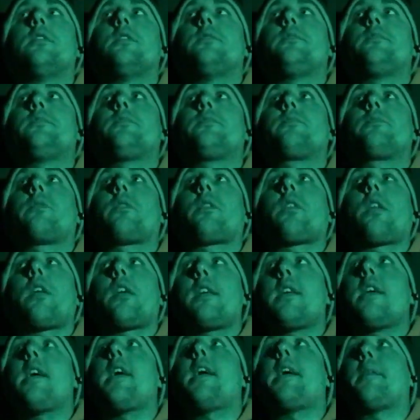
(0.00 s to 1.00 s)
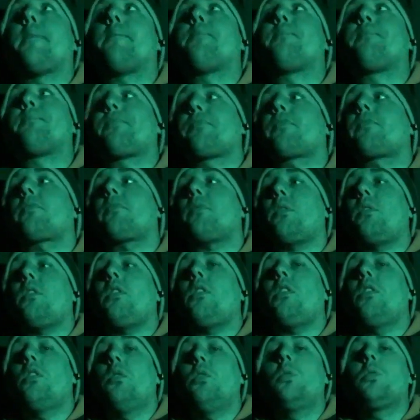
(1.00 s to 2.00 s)
yeah, all
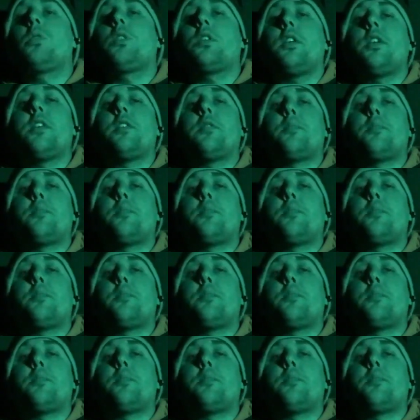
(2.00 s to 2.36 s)
good. But